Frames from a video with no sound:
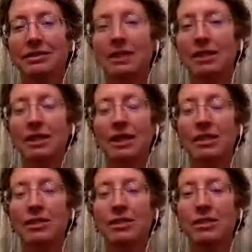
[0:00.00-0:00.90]
that
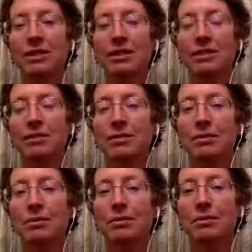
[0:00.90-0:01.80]
has just
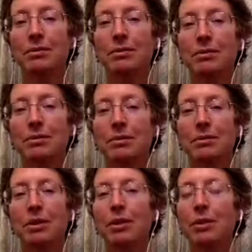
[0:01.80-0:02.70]

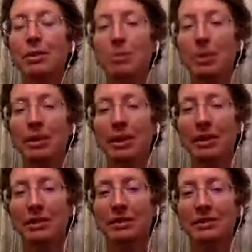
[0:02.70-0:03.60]
always been
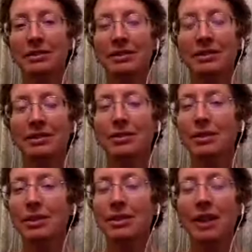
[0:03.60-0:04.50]
there. It,
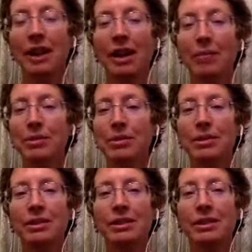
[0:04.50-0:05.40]
it
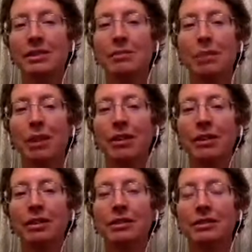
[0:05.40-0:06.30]
absolutely doesn't matter.